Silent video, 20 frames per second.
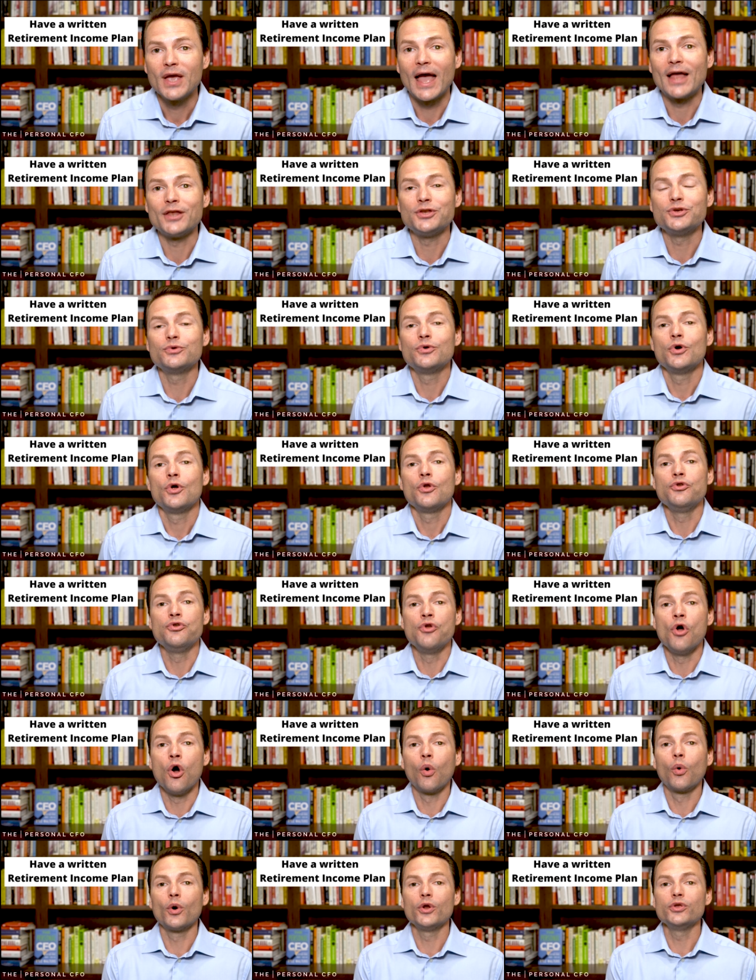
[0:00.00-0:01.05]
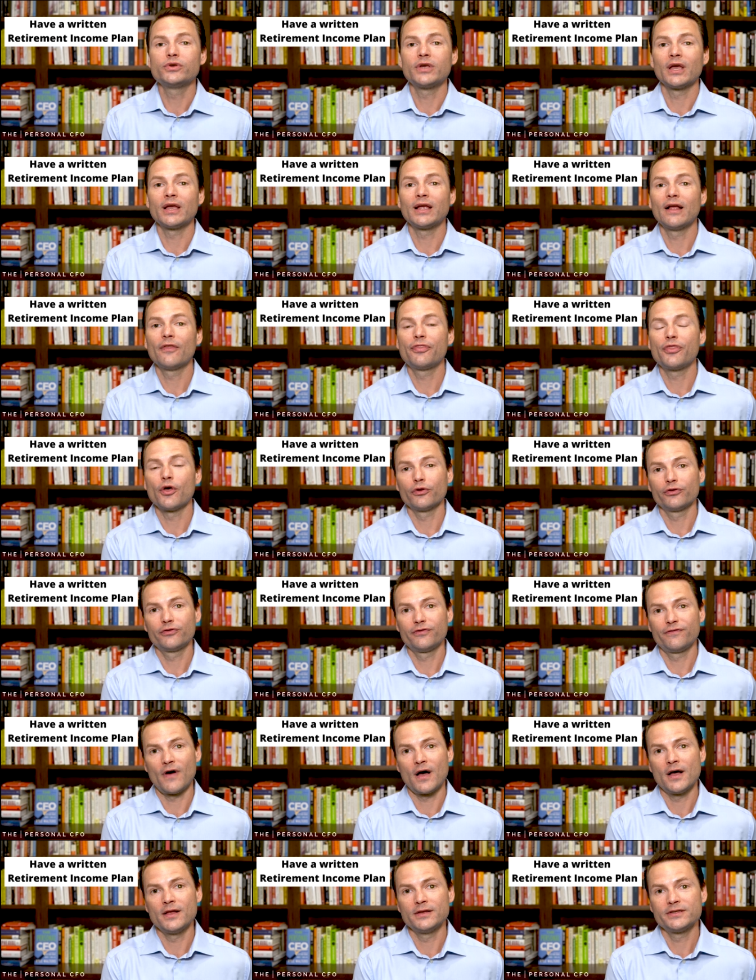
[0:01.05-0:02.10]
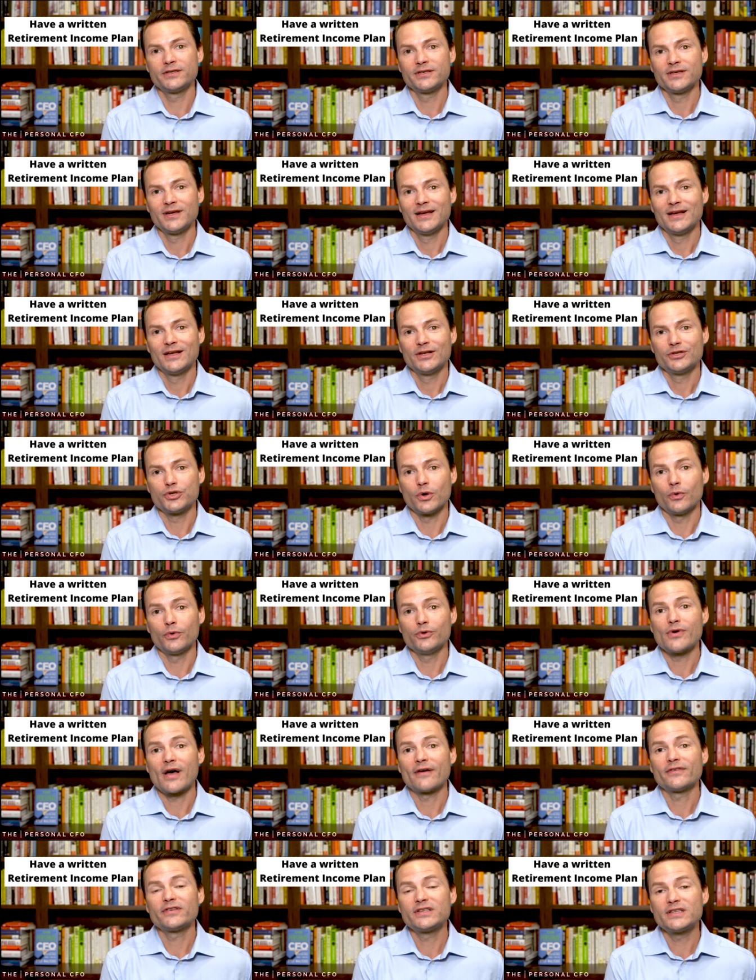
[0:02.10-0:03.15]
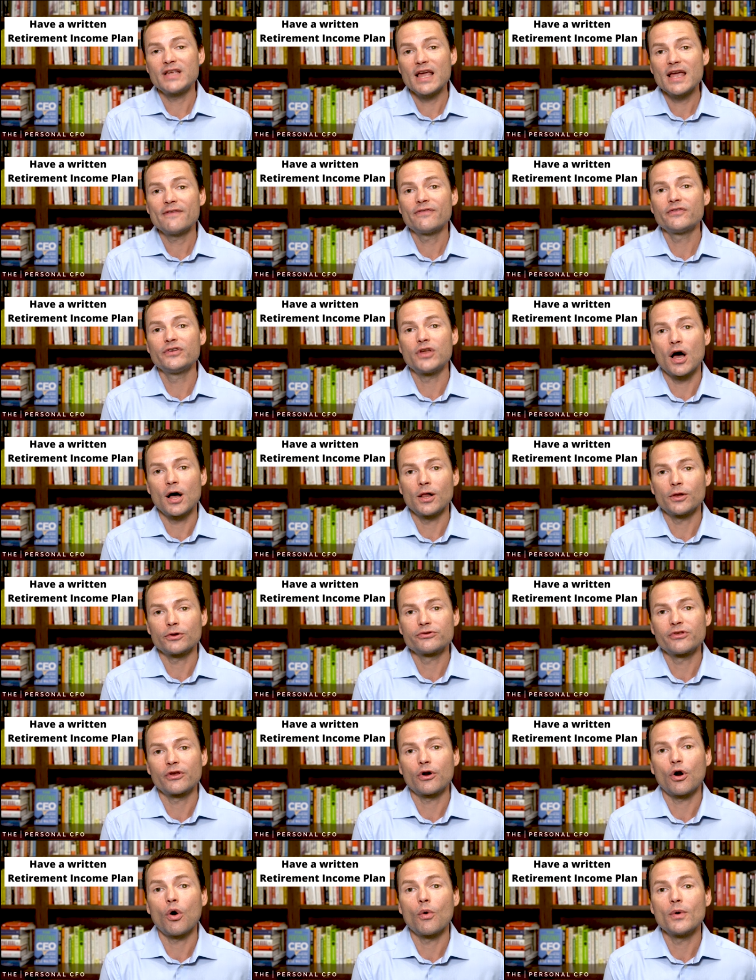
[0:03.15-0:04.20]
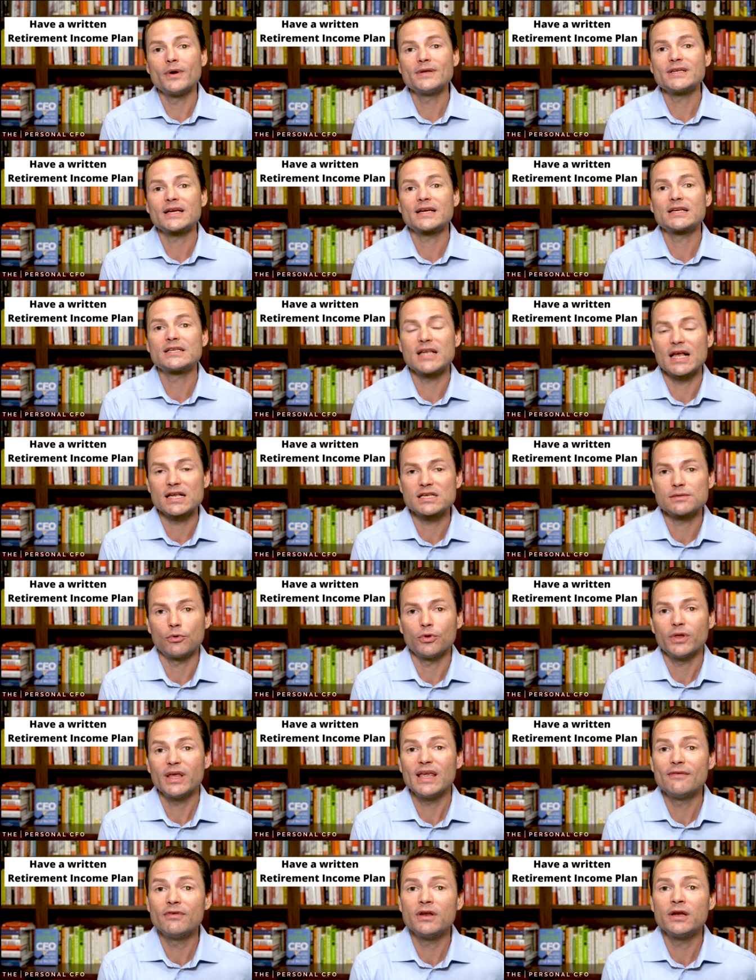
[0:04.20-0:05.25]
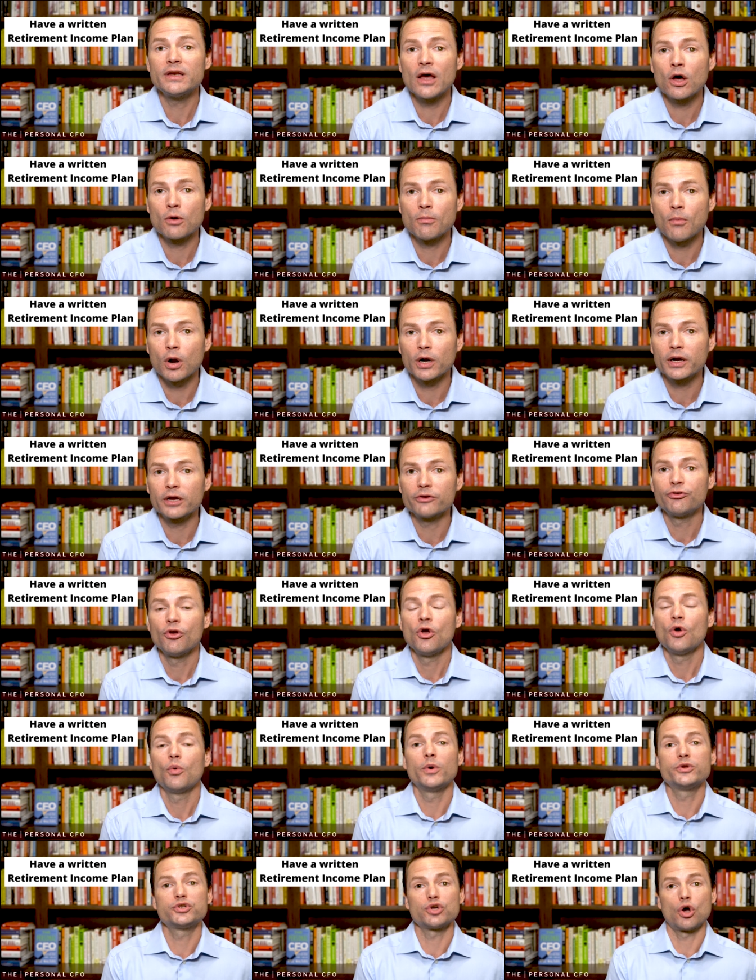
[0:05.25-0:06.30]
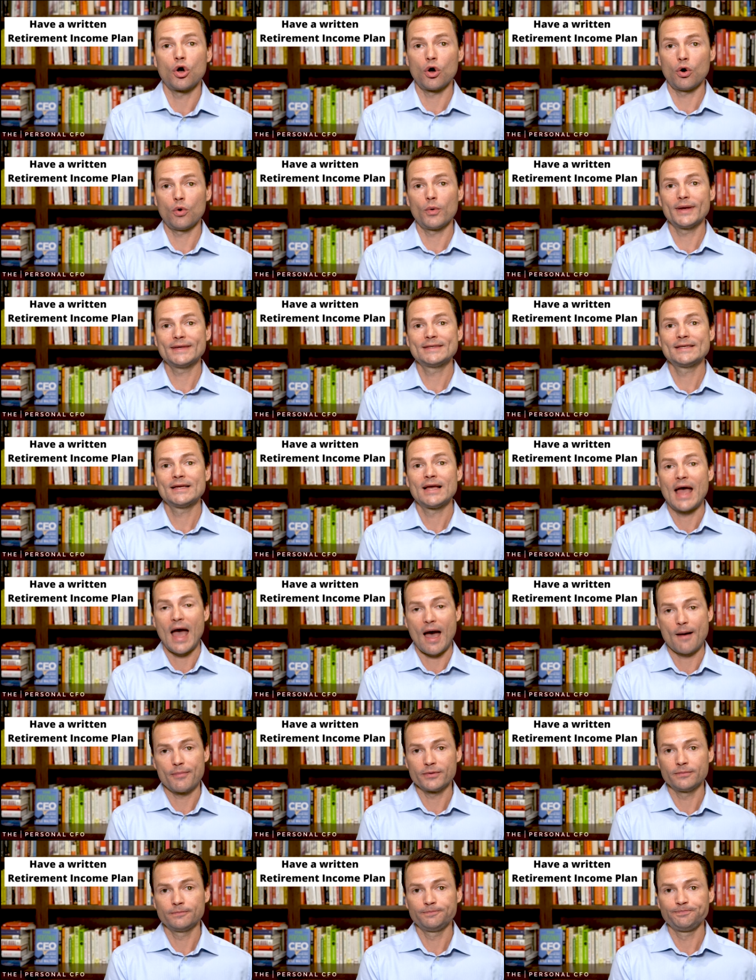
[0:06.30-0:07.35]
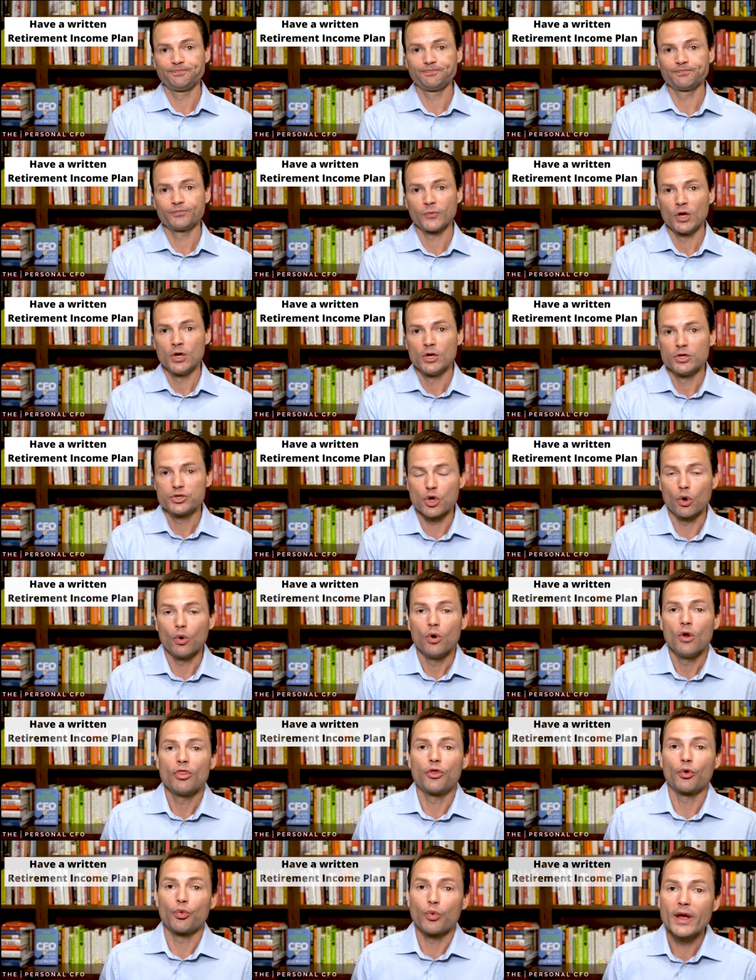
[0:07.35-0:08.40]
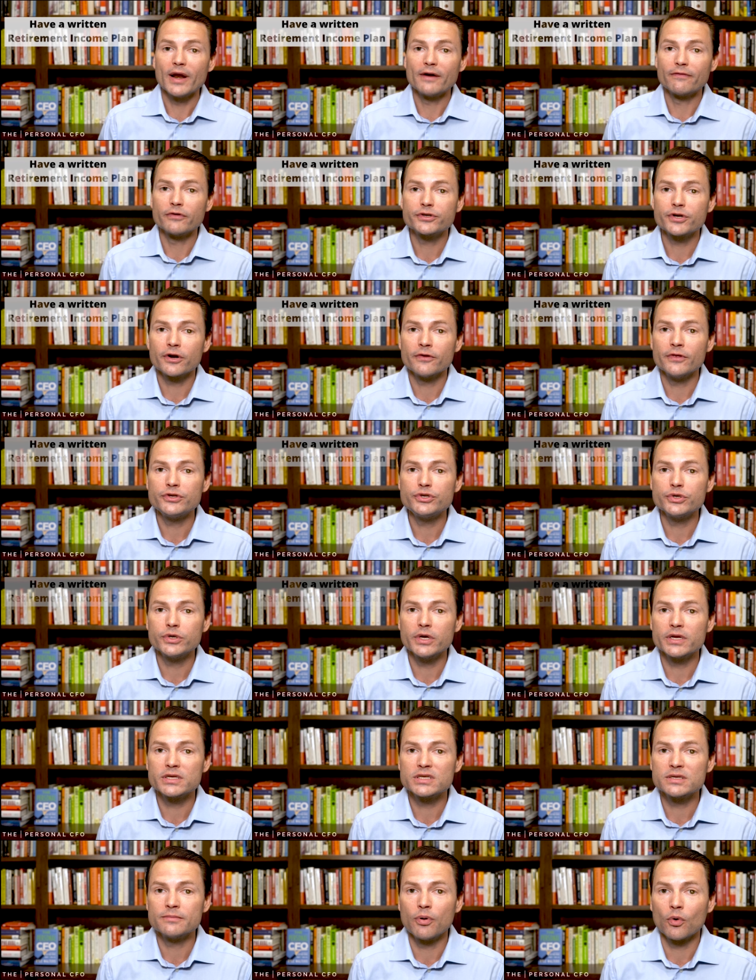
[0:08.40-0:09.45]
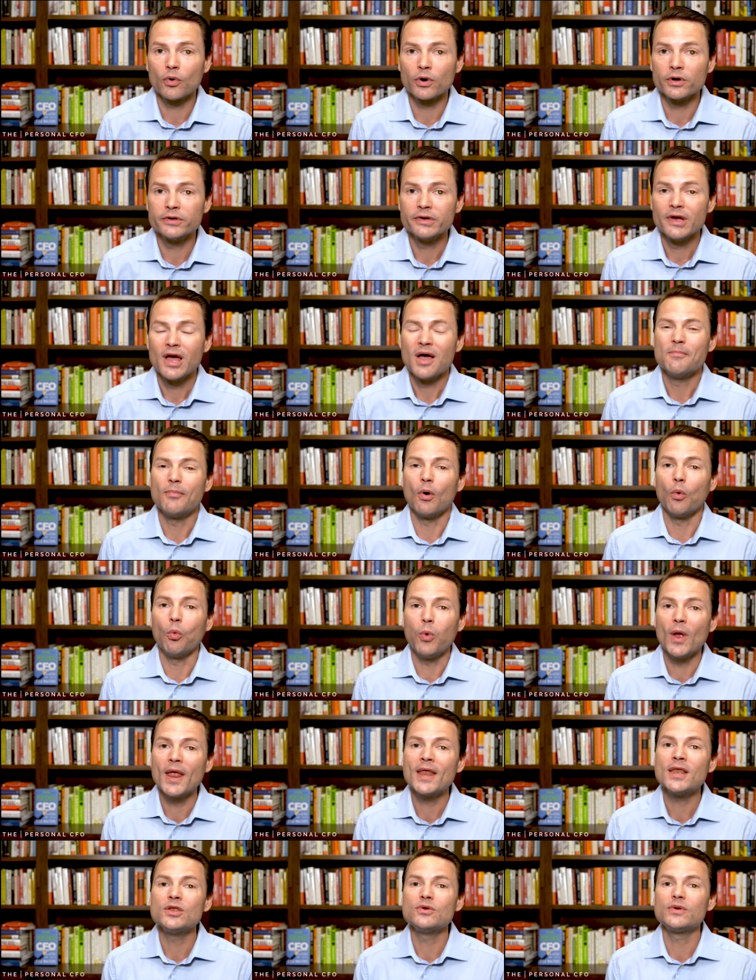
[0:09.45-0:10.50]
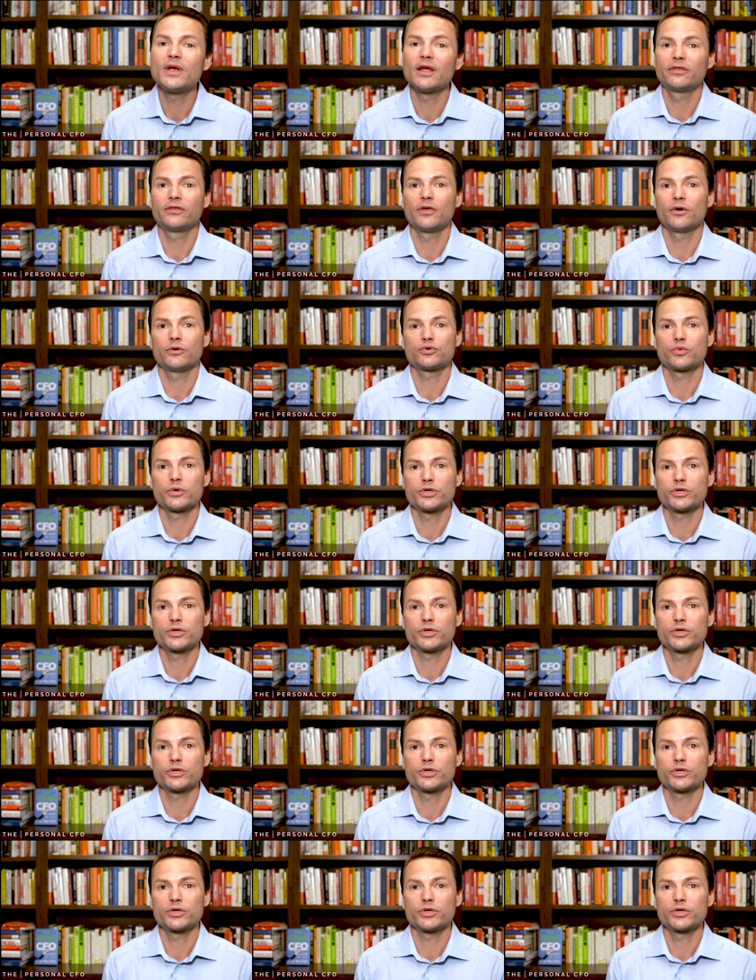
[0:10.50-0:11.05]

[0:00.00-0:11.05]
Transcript: and you know where you can get those funds so you have safe dollars that are always accessible, even in down markets, which always happen. So the rate of return that you get is important, but when you get those